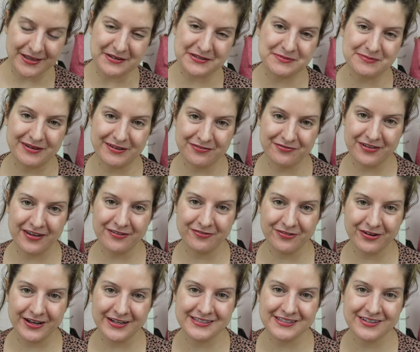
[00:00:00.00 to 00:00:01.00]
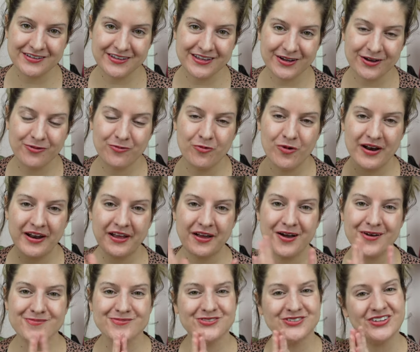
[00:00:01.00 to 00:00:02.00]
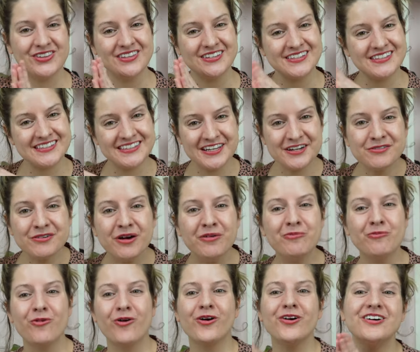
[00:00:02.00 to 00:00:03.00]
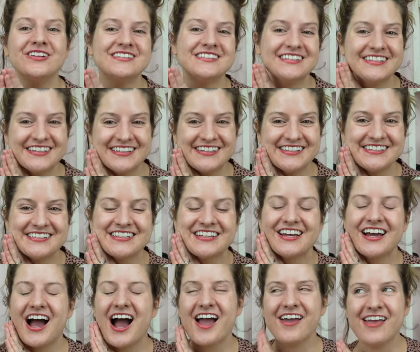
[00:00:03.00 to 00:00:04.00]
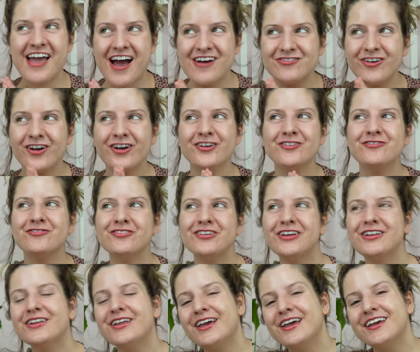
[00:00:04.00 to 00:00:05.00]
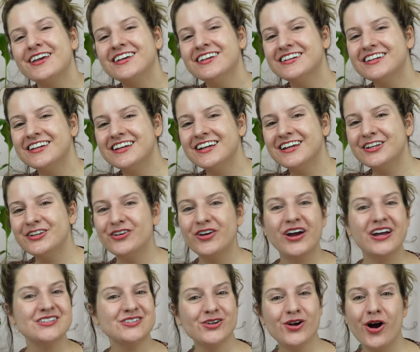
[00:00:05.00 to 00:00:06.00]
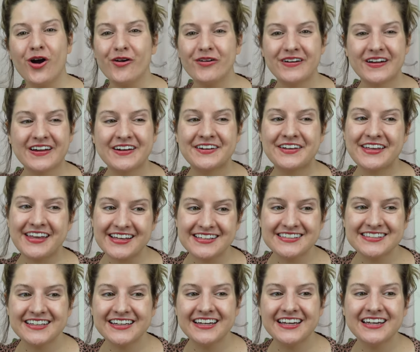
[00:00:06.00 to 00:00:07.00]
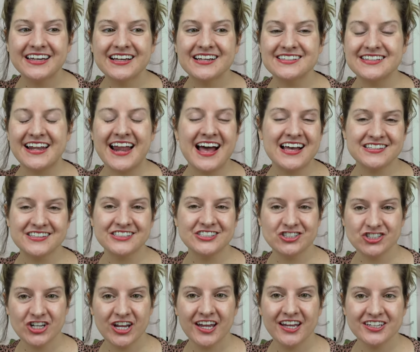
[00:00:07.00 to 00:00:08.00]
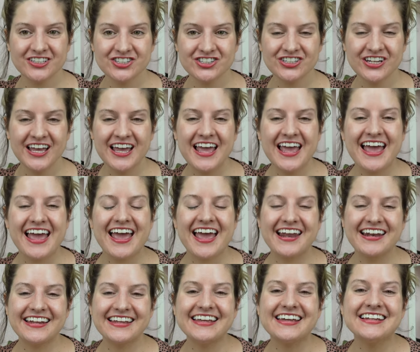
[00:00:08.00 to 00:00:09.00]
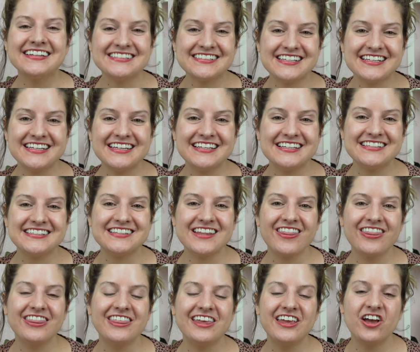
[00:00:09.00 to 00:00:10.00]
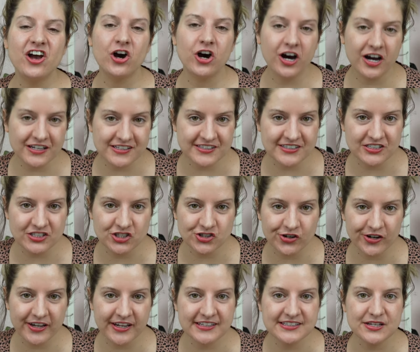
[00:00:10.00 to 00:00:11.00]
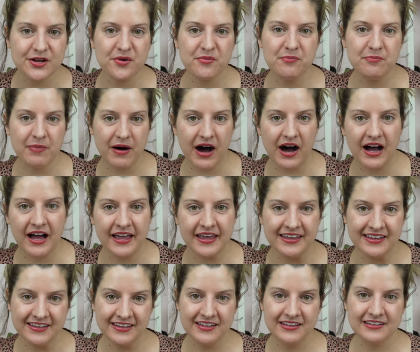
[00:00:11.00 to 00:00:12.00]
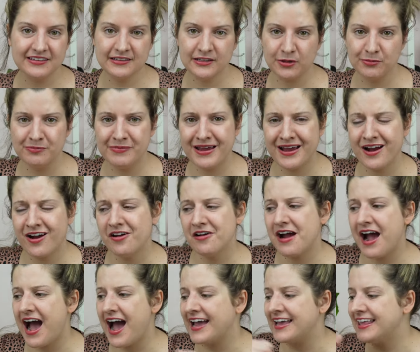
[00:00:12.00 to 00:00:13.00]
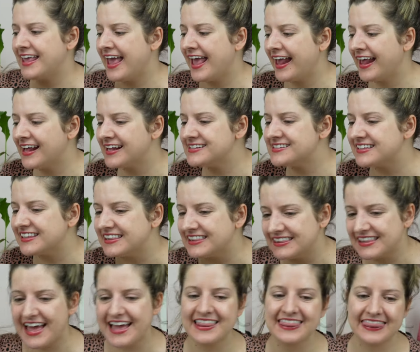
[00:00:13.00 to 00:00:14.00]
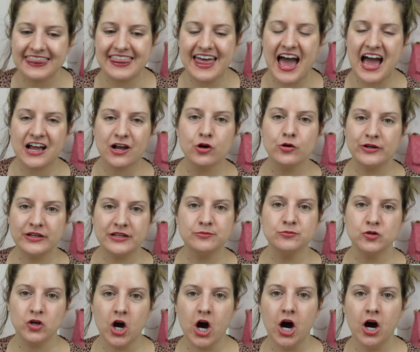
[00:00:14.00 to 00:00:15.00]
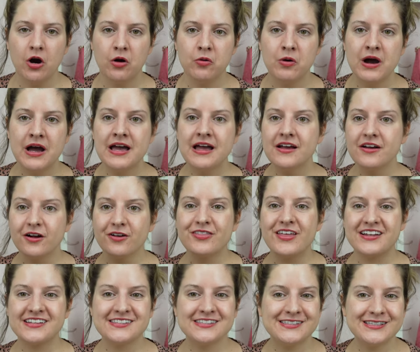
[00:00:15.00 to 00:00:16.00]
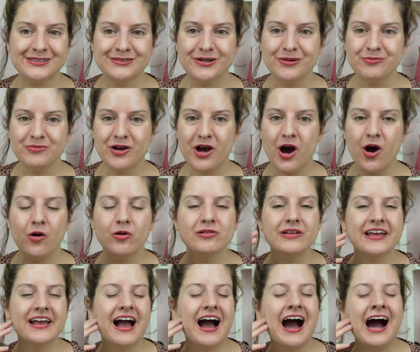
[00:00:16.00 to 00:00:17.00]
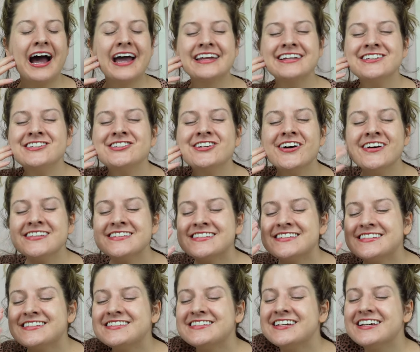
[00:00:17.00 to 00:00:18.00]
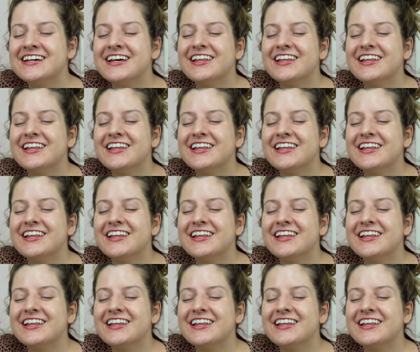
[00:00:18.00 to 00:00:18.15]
that is my favorite when it comes to the serum world is, I have a good feeling you guys are already gonna guess it because it hasn't changed. And it is The Concentrate by La Mer. I can't let that cream go, or that serum go. Like, I just